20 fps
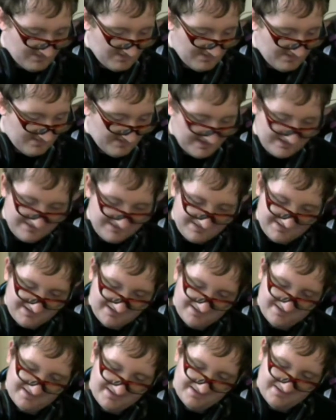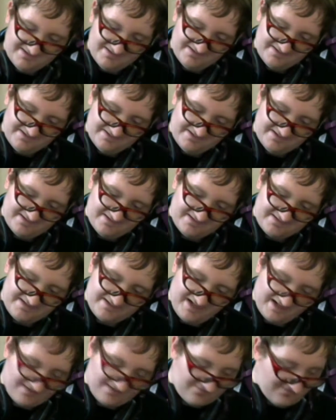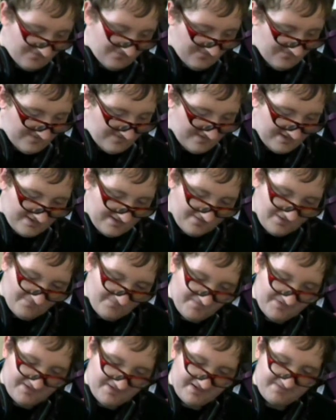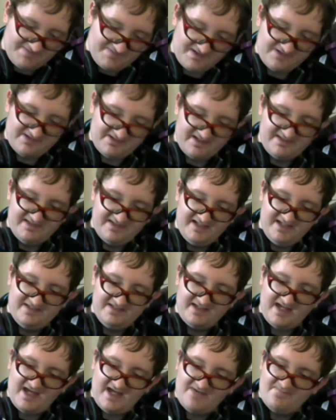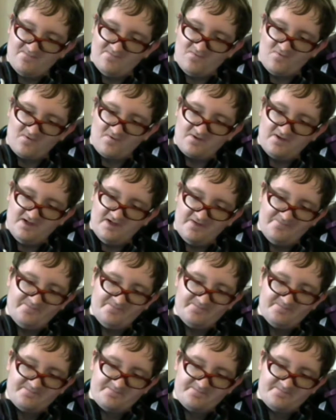Oh, that's kind of cool. I don't know if it's like because I need to have more